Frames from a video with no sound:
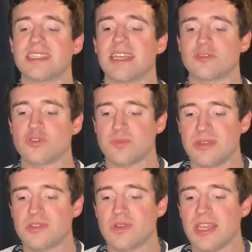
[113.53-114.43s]
Astros
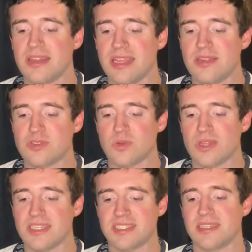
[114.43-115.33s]
pitcher to hit the injured
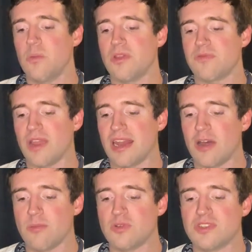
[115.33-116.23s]
list with right
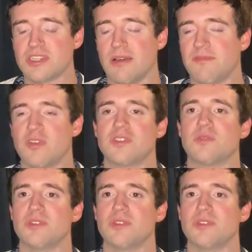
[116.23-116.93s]
elbow discomfort,